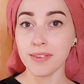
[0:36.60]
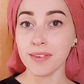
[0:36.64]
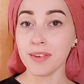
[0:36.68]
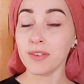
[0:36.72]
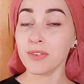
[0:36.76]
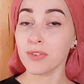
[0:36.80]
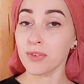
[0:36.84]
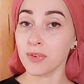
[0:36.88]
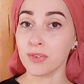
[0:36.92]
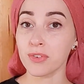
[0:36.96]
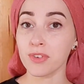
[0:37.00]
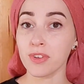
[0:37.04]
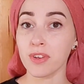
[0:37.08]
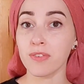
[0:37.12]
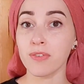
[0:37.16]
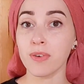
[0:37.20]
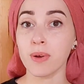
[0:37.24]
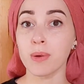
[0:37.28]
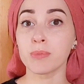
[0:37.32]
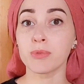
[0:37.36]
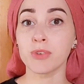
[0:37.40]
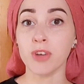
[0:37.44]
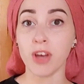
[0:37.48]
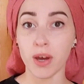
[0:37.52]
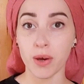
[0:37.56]
it is usually
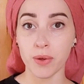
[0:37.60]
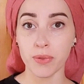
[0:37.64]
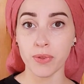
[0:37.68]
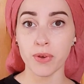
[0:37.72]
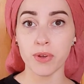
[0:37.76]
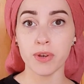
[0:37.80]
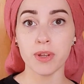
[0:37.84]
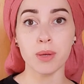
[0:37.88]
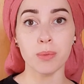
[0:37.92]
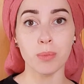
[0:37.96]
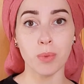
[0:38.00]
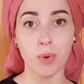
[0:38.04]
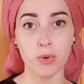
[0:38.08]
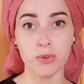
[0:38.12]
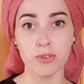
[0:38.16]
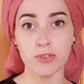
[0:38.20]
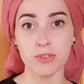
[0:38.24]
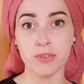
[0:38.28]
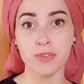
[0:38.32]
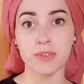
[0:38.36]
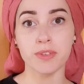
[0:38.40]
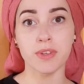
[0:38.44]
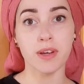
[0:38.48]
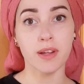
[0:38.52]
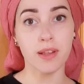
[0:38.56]
from childhood
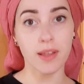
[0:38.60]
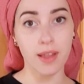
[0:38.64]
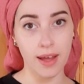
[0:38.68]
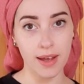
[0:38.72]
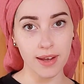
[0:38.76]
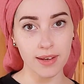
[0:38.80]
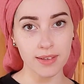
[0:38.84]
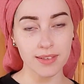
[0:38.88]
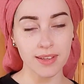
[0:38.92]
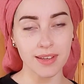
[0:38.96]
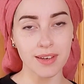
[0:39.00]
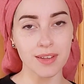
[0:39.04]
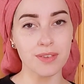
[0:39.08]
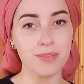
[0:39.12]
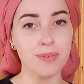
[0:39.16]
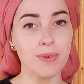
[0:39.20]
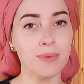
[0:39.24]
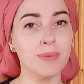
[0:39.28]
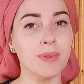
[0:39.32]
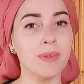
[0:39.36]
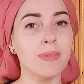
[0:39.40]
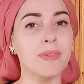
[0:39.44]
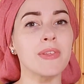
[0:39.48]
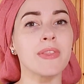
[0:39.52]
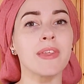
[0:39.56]
emotional neglect, it is from
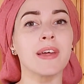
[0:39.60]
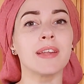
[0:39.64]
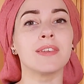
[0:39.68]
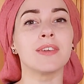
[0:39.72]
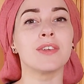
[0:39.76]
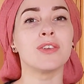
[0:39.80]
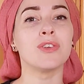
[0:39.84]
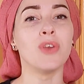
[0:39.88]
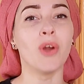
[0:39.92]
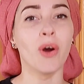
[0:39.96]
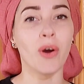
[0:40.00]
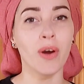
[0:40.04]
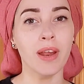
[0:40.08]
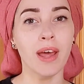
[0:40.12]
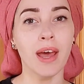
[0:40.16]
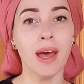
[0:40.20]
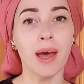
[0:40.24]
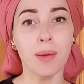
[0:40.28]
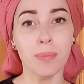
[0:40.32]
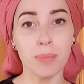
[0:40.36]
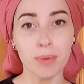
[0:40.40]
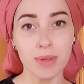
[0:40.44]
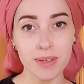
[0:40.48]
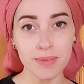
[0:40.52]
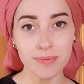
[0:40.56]
something that did not
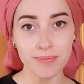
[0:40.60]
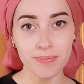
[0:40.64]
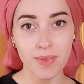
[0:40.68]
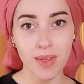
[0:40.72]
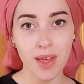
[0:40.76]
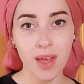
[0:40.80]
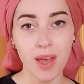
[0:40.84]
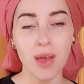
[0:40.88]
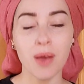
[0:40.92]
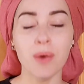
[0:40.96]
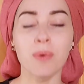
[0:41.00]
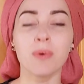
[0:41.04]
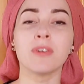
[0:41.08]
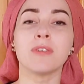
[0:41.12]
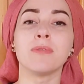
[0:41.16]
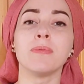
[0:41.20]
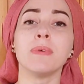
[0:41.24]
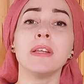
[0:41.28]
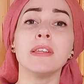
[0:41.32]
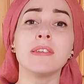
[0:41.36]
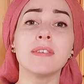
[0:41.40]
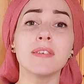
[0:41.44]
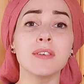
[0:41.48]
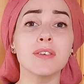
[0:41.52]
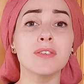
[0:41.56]
happen, which
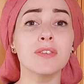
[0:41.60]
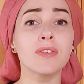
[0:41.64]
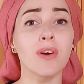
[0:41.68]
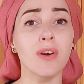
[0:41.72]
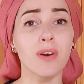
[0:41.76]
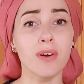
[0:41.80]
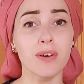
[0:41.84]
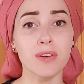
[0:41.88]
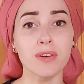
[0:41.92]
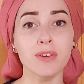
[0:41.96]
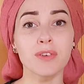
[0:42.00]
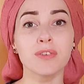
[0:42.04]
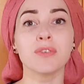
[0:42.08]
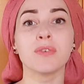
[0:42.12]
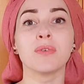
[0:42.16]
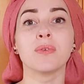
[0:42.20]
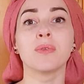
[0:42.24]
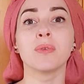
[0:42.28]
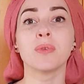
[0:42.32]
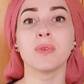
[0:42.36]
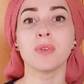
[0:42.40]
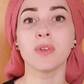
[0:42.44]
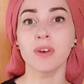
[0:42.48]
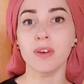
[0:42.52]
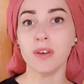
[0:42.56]
means it is harder to
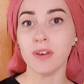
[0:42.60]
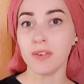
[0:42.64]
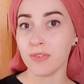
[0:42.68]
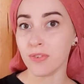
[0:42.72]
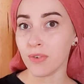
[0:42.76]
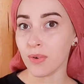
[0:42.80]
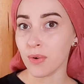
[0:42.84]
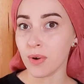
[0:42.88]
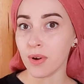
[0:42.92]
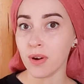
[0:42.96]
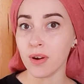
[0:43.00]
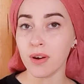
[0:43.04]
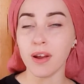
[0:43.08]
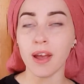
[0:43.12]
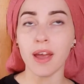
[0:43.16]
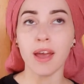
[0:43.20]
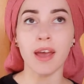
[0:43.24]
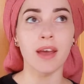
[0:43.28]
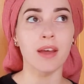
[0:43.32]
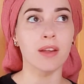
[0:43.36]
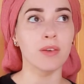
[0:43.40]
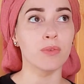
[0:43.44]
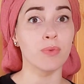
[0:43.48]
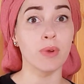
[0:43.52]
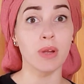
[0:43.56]
look for
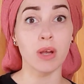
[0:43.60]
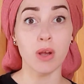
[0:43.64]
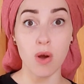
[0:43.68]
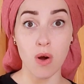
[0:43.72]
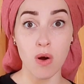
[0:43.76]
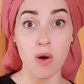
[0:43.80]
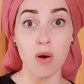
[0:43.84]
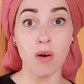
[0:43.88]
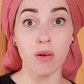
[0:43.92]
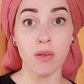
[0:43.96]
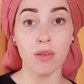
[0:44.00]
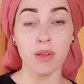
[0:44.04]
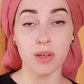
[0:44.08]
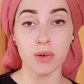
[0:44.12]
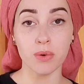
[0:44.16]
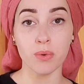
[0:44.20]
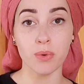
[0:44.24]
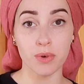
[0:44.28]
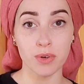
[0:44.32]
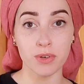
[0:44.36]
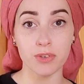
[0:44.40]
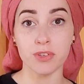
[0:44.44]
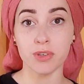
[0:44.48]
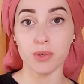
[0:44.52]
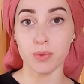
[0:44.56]
and recall in
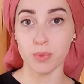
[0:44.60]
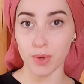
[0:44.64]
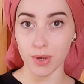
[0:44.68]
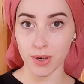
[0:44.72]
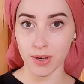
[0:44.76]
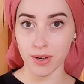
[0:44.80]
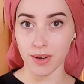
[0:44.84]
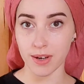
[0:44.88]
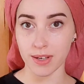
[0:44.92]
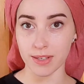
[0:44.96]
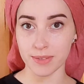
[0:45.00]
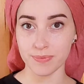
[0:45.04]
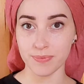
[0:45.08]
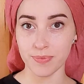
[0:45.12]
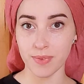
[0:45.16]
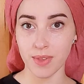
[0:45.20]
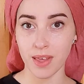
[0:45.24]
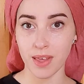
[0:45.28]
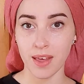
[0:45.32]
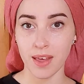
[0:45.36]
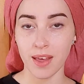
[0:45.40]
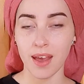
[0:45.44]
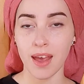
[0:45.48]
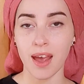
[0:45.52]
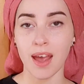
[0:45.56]
order to work on.
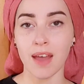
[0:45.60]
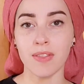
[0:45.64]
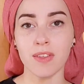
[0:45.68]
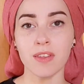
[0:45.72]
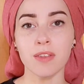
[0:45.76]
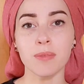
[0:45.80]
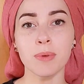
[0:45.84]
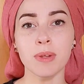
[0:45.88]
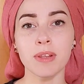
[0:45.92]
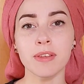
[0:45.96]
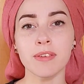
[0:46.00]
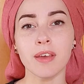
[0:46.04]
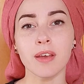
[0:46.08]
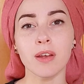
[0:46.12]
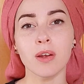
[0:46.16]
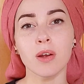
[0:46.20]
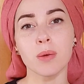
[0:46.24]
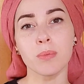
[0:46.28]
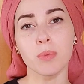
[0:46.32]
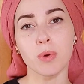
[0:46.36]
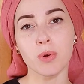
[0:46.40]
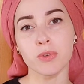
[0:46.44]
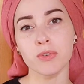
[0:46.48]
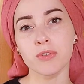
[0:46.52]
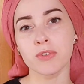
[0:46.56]
And this means that your
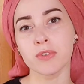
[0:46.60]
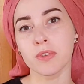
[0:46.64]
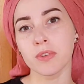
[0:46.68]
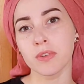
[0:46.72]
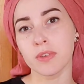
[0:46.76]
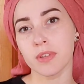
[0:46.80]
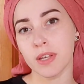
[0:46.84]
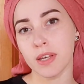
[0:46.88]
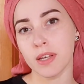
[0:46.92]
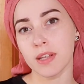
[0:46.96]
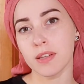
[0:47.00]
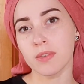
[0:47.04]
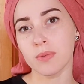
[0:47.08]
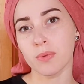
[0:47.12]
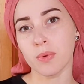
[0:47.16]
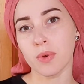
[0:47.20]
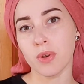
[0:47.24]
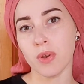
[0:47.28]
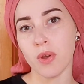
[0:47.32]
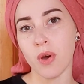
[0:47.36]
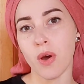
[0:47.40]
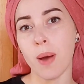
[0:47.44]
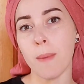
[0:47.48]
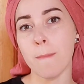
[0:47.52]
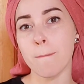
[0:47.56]
emotional needs were
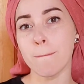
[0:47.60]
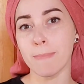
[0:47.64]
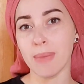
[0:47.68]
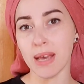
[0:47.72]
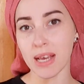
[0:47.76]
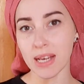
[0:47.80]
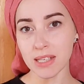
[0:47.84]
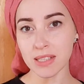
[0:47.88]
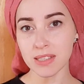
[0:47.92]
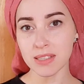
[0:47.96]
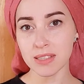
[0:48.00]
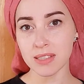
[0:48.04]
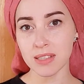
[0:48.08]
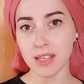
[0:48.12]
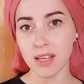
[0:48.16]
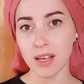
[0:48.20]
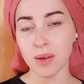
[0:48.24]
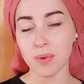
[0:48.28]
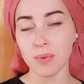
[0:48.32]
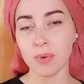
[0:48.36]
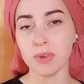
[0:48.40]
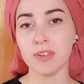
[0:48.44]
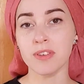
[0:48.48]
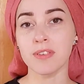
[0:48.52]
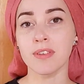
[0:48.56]
not met,
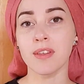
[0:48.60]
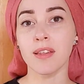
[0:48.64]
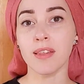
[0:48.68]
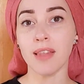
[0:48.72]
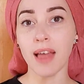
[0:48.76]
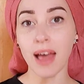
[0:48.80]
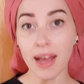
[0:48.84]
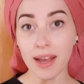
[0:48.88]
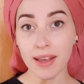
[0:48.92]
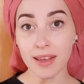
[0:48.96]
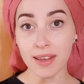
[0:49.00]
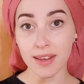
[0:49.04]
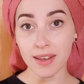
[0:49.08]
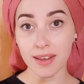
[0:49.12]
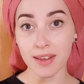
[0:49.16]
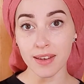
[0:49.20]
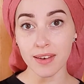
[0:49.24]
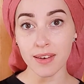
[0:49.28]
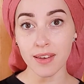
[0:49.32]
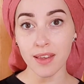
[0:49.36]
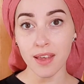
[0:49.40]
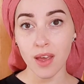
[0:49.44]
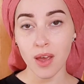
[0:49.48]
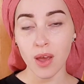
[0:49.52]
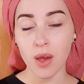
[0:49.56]
which is a
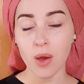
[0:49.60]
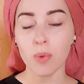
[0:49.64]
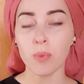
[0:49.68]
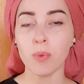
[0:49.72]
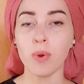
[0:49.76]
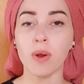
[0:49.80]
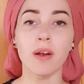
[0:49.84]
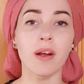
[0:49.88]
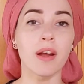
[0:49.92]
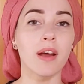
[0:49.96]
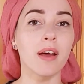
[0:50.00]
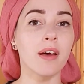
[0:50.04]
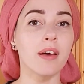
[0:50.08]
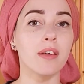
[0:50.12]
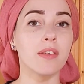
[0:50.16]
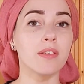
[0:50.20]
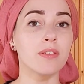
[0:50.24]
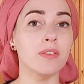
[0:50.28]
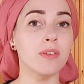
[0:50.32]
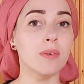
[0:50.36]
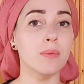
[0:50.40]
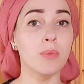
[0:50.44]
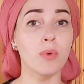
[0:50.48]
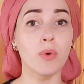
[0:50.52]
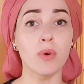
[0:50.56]
lacking,
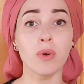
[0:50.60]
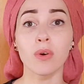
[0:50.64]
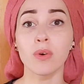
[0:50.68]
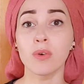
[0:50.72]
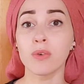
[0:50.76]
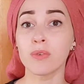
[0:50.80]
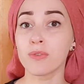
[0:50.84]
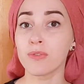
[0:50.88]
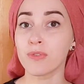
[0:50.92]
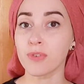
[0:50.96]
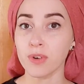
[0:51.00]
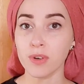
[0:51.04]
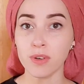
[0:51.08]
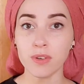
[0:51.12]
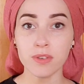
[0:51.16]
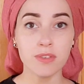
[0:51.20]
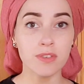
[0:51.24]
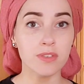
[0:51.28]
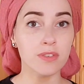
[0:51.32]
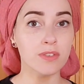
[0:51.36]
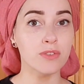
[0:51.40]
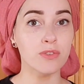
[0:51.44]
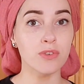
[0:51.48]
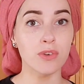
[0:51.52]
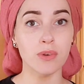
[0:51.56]
whereas more
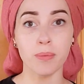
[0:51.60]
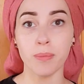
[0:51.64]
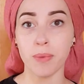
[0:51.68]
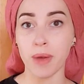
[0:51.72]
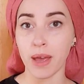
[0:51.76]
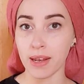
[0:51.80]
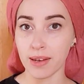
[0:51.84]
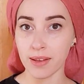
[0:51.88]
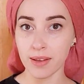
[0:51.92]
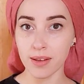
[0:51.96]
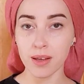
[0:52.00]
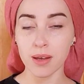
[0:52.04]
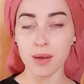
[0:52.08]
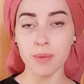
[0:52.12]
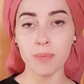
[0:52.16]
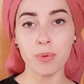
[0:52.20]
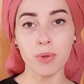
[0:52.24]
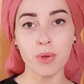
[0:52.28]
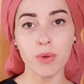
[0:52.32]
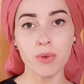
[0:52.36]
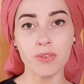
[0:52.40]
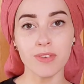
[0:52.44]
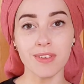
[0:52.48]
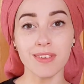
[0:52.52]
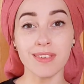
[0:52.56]
overt traumatic
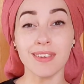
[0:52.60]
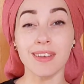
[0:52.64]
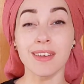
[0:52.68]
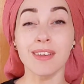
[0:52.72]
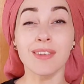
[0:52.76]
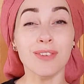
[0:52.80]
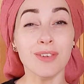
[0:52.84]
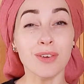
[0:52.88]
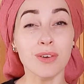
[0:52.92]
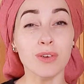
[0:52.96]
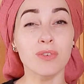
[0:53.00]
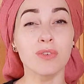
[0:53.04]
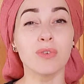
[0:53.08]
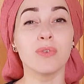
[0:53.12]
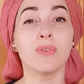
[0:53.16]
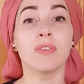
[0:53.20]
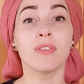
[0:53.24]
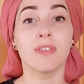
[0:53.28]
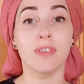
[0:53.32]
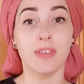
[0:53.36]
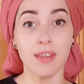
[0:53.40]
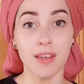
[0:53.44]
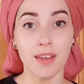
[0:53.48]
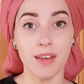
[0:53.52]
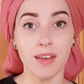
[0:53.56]
abuse is easier to
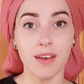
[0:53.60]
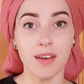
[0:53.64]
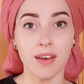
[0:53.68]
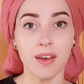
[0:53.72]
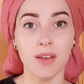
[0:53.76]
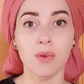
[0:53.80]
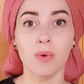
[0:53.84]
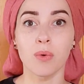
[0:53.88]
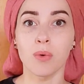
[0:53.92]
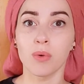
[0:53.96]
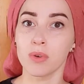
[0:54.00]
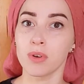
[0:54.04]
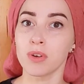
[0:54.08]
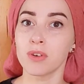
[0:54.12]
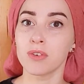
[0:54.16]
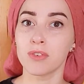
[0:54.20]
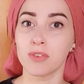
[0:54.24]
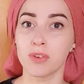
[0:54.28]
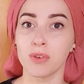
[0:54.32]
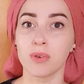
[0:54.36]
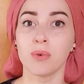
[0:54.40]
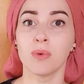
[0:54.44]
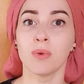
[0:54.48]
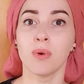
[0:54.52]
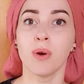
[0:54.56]
see in order
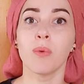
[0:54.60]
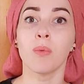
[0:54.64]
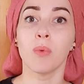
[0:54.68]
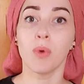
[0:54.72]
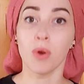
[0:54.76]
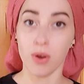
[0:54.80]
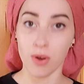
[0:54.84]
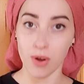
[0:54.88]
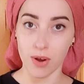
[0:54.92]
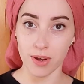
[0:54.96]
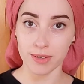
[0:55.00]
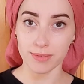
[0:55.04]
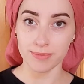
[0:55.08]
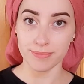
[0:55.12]
to work on.